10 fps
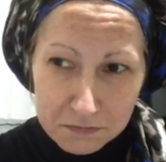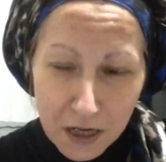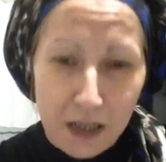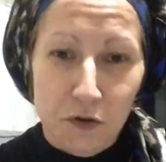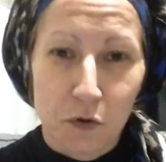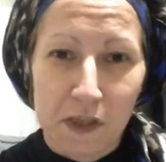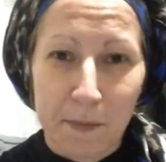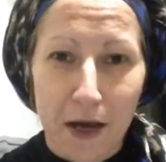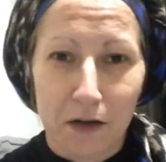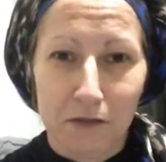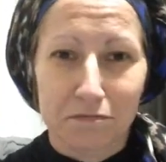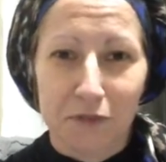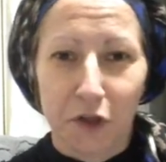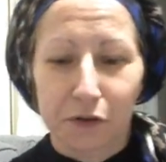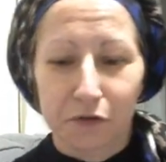Allah talks about,
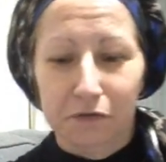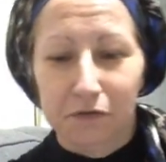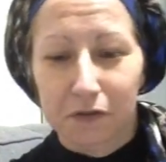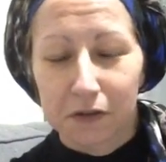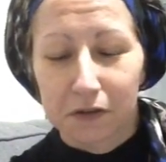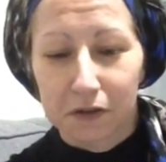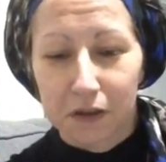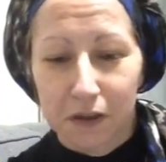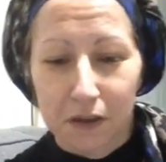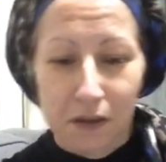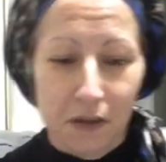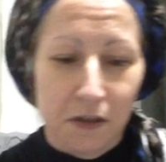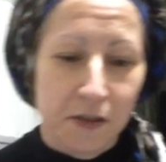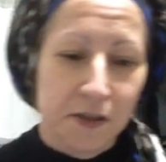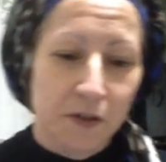you know,
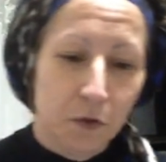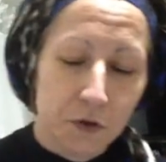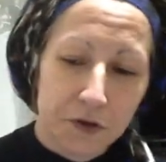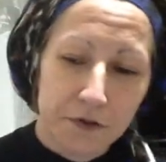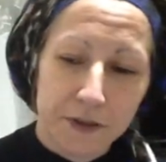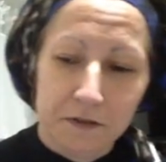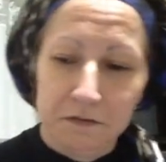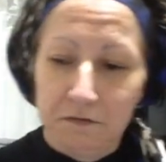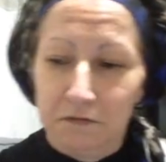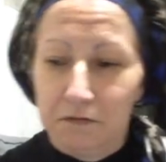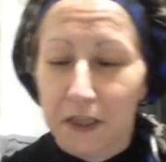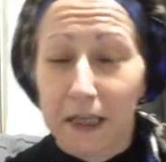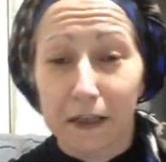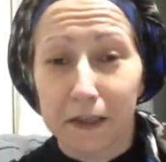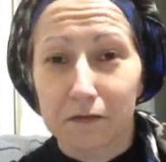slaughter and
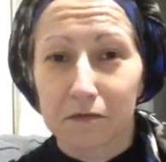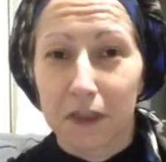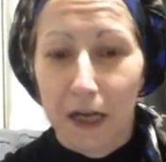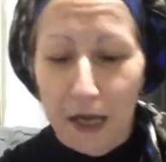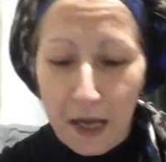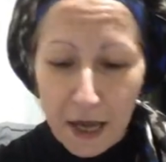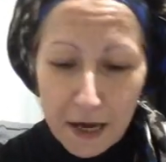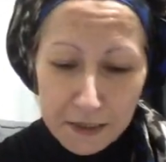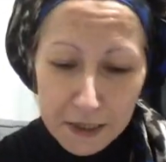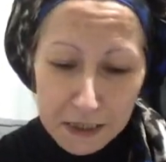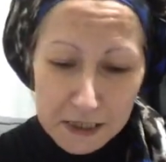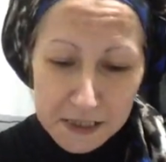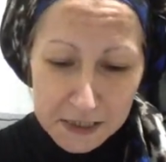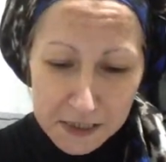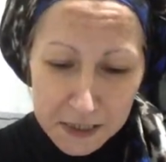killing, and yet He
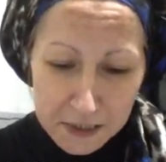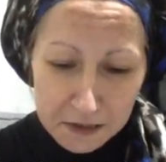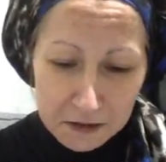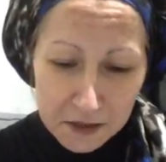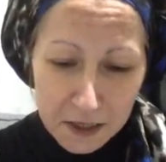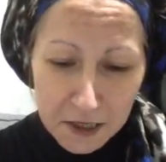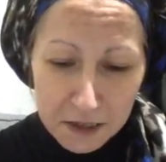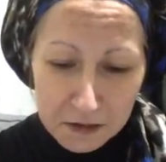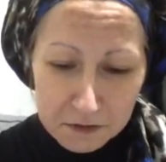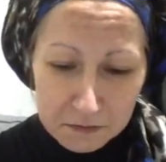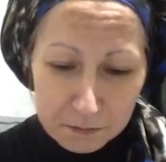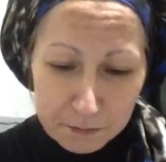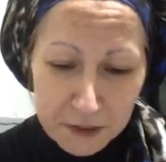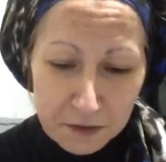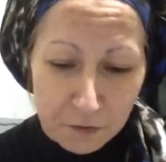says here,
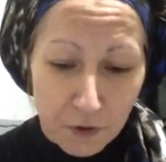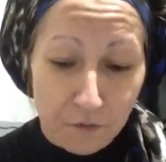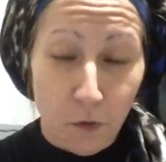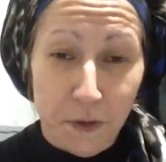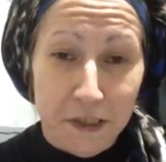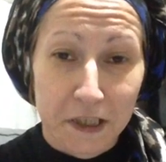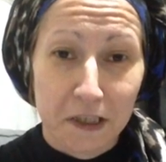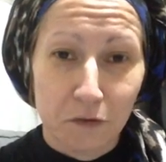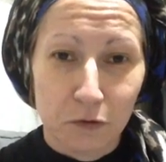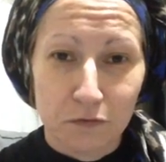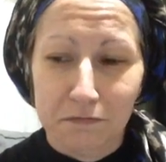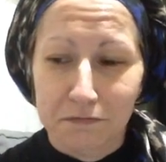but if you avoid evil,